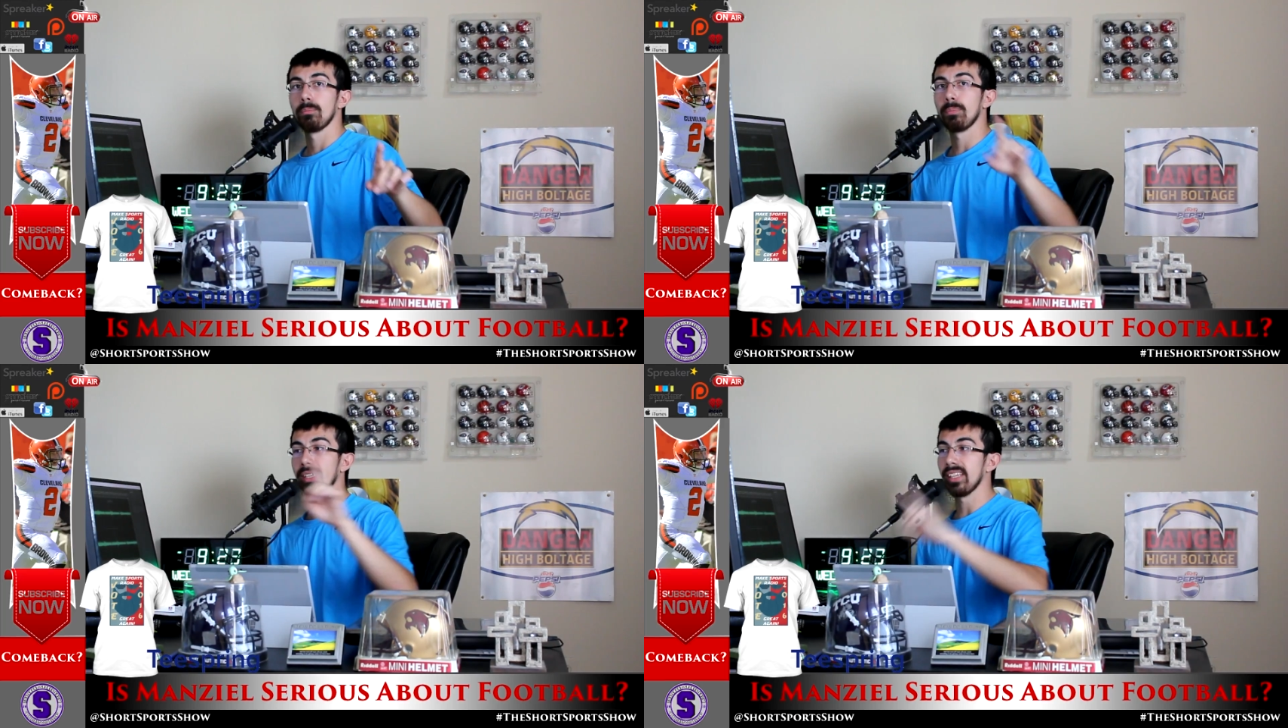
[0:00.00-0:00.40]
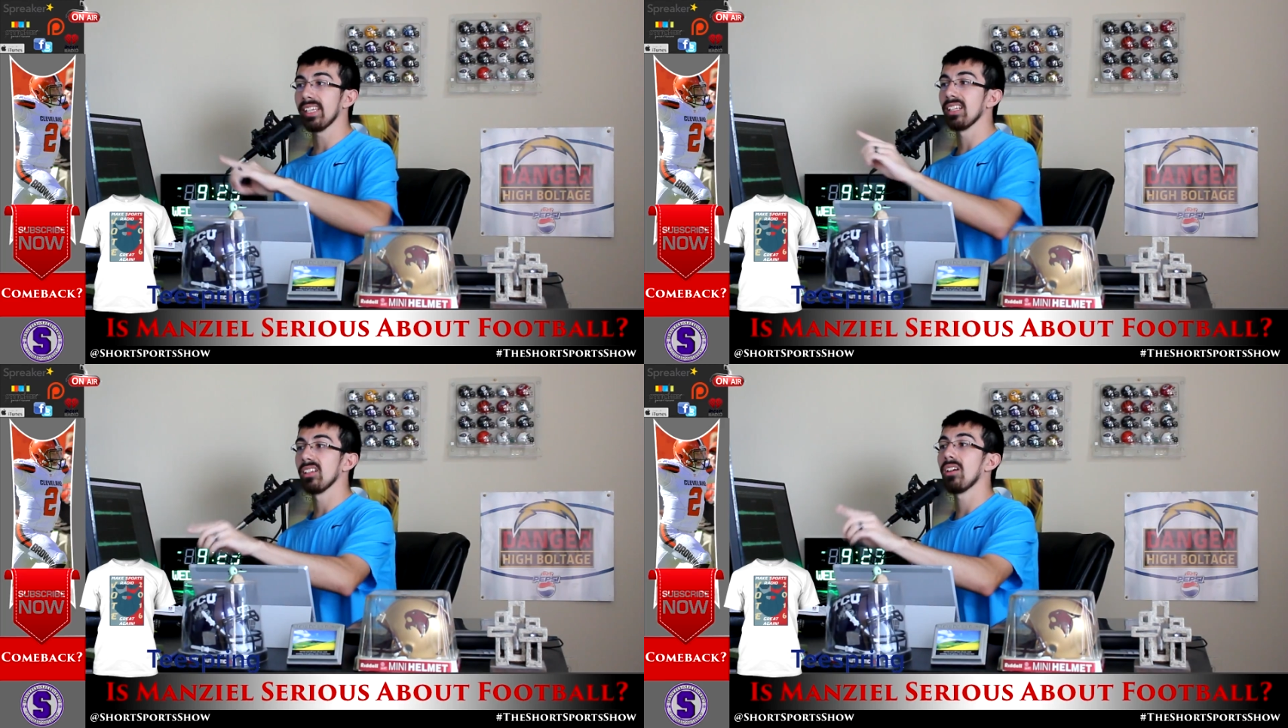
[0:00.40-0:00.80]
But
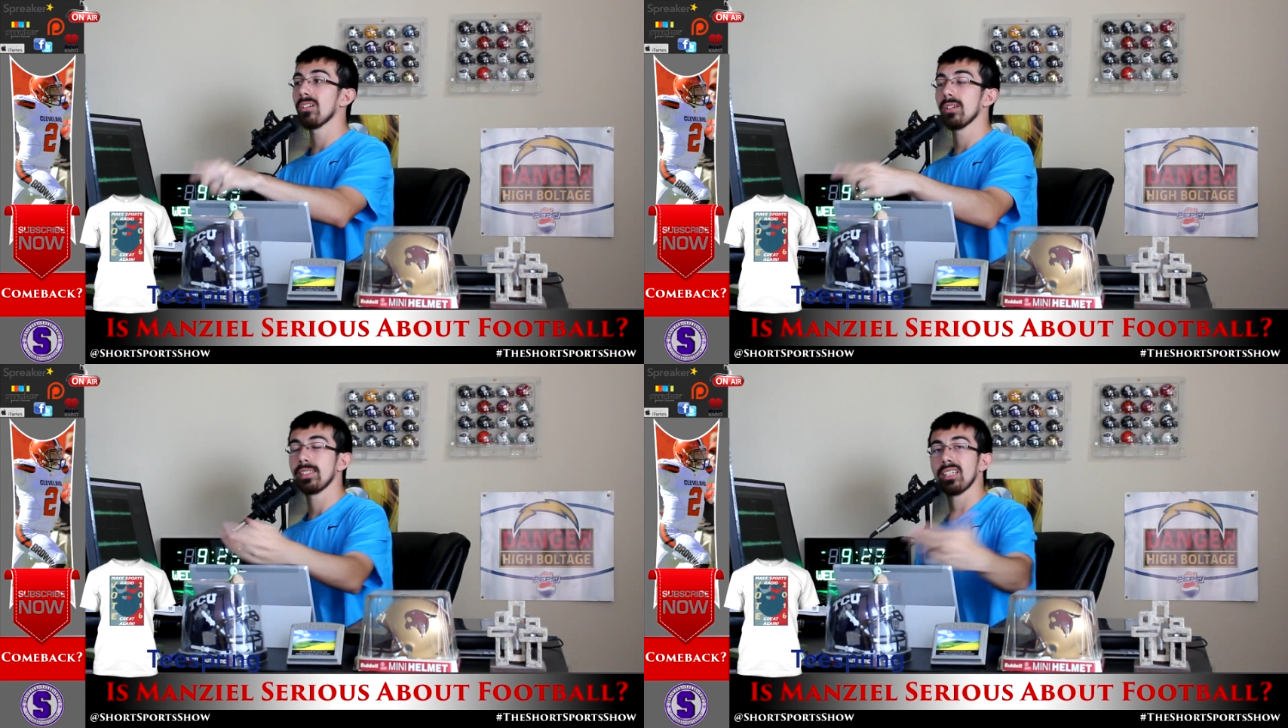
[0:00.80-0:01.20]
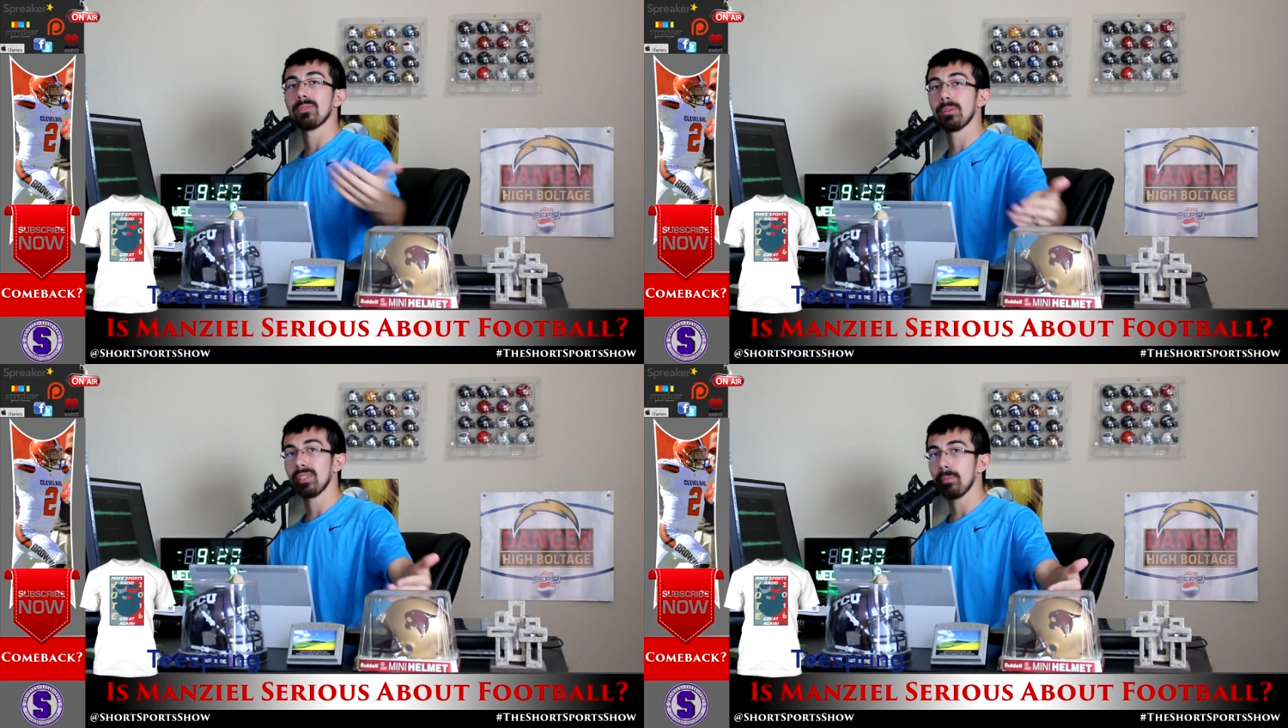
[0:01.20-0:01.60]
then the longer it takes
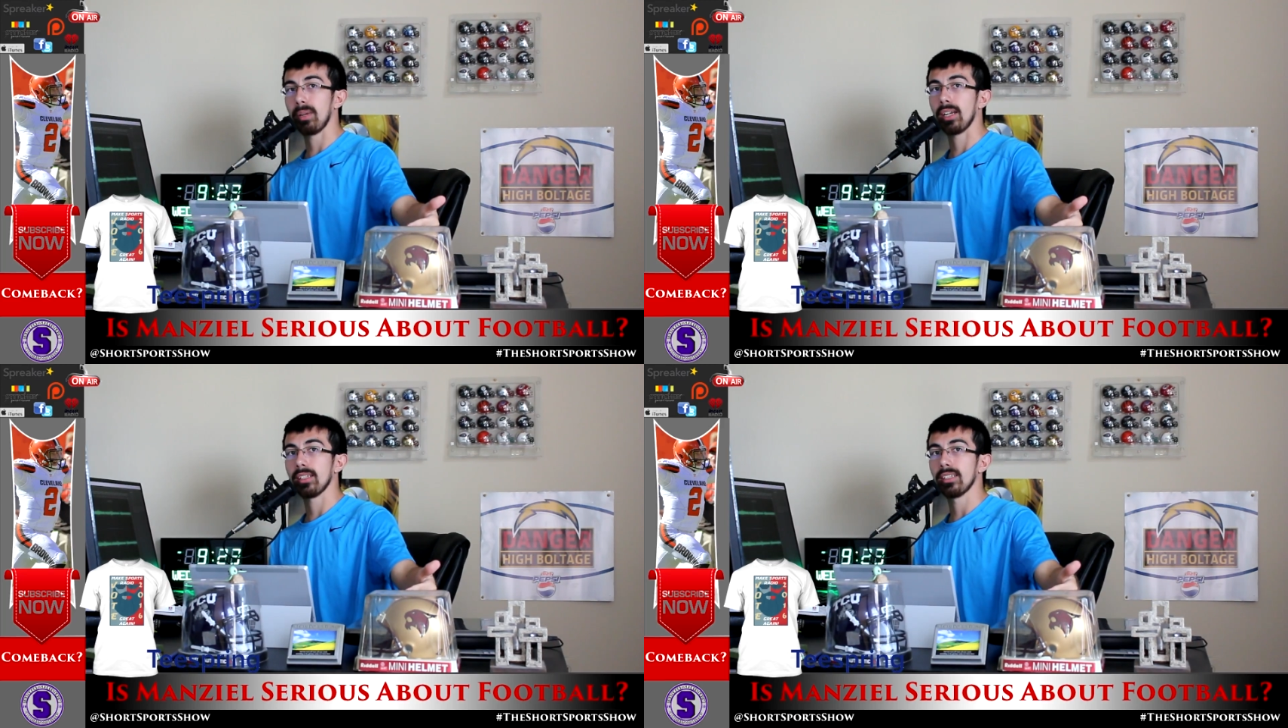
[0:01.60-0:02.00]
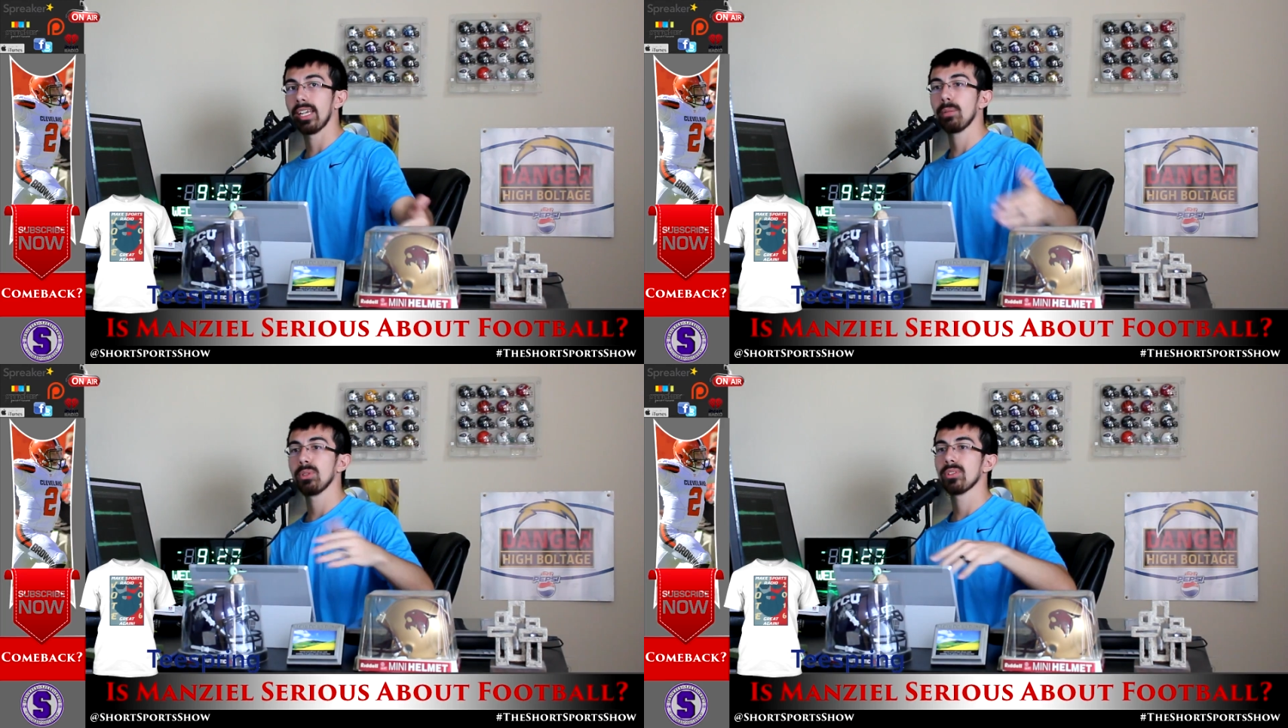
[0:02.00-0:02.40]
for him to get back in the
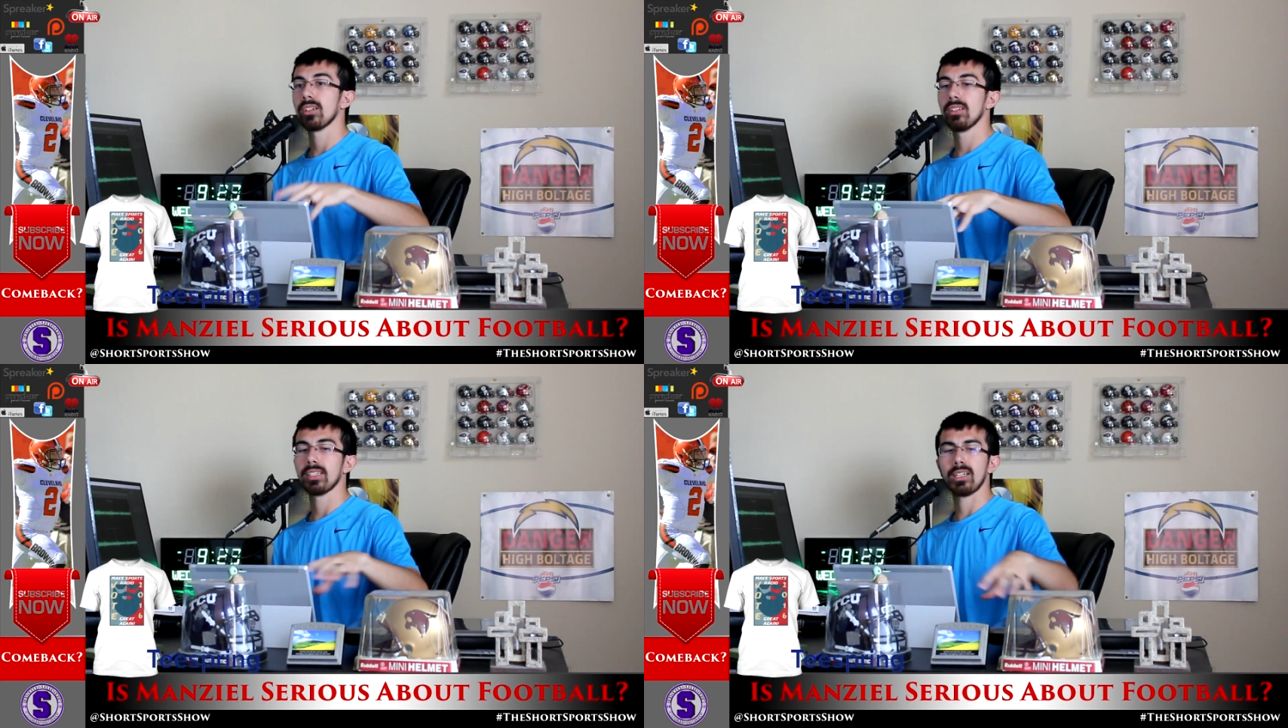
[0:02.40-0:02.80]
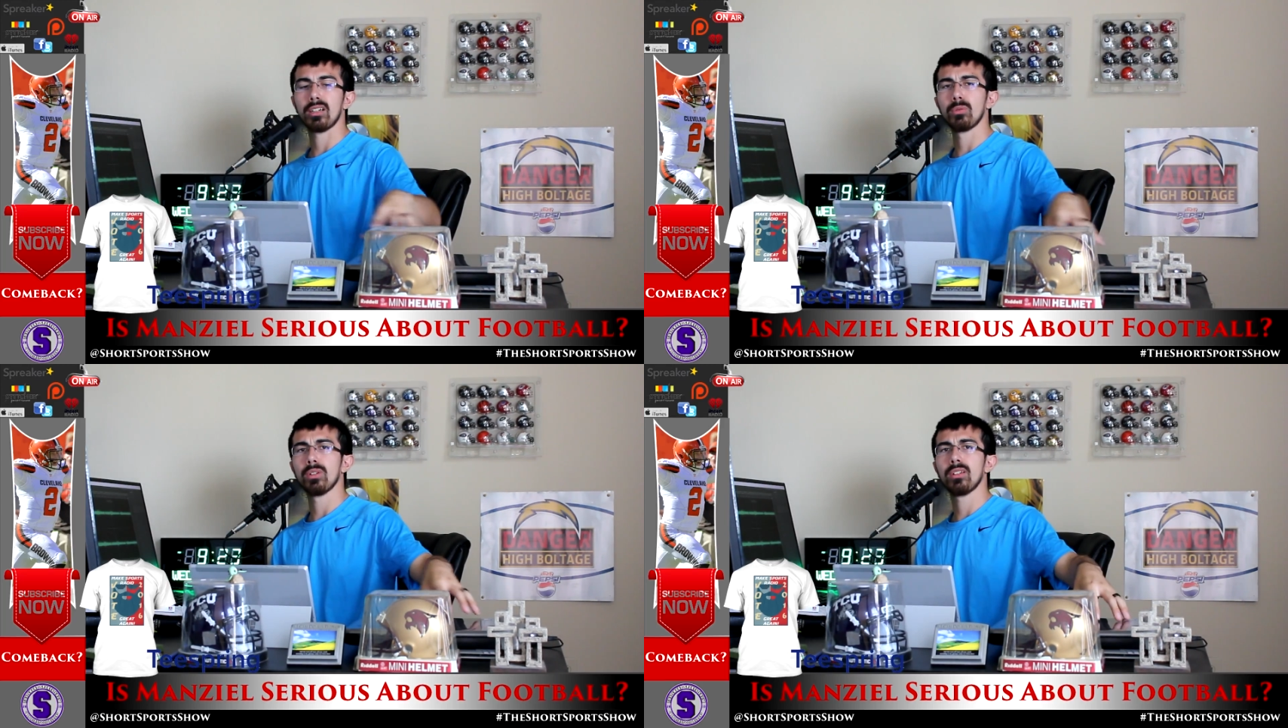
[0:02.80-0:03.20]
game, you start looking at,
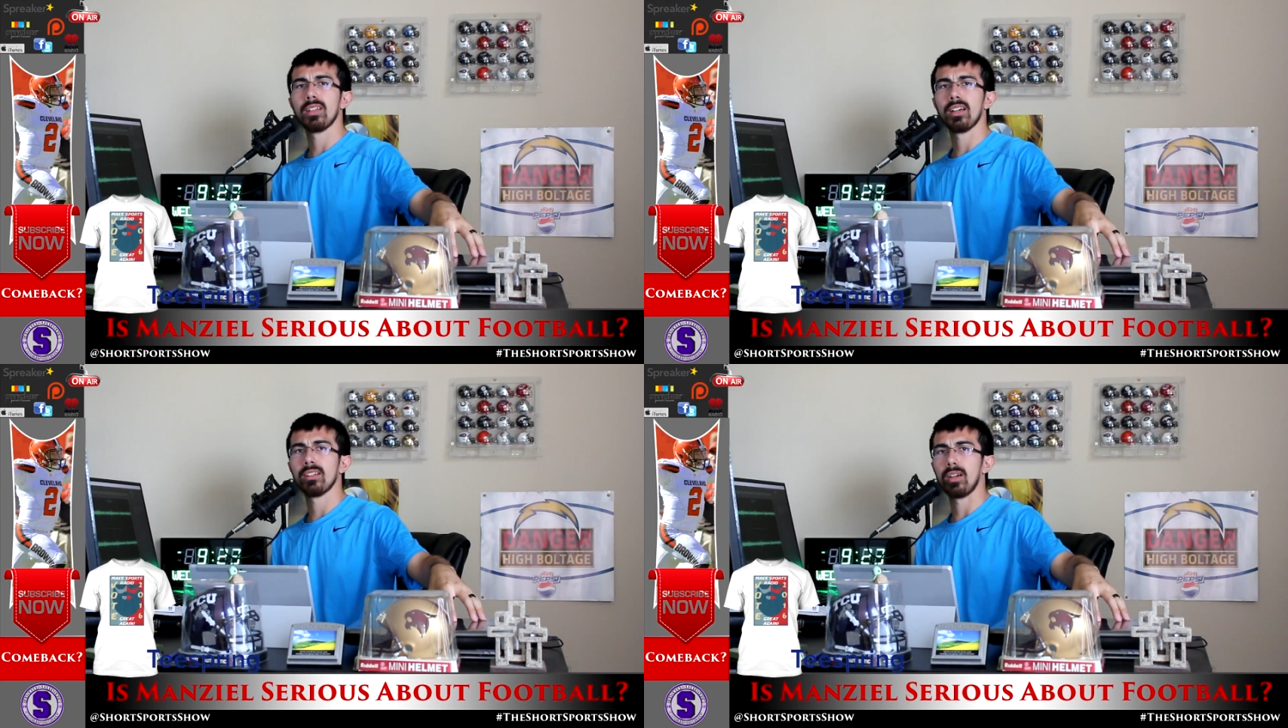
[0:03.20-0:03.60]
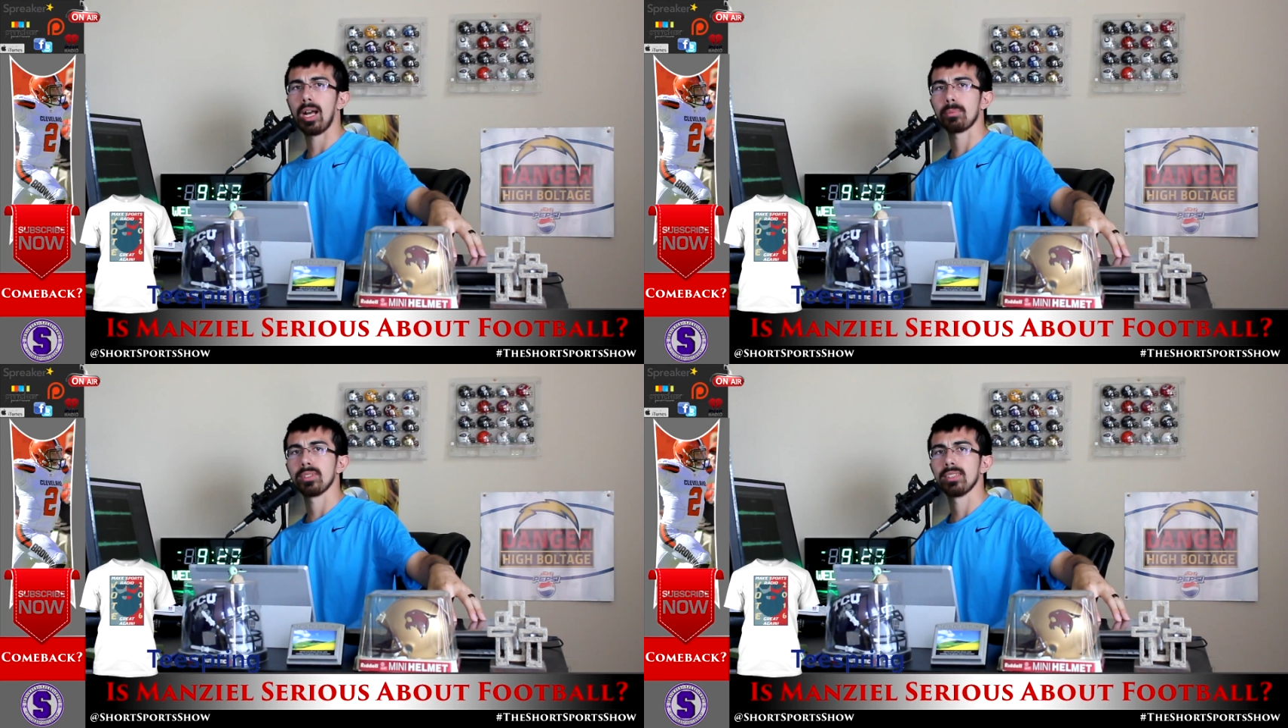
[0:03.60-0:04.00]
all right, what are the other
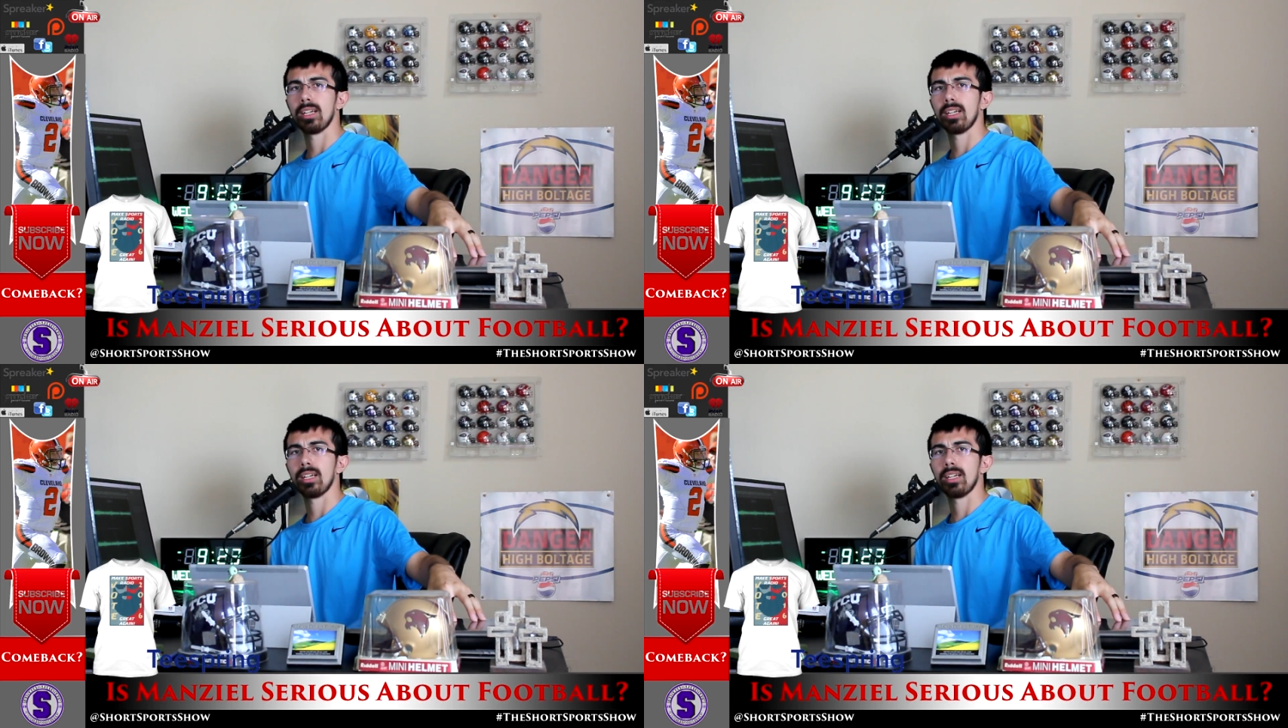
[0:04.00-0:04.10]
options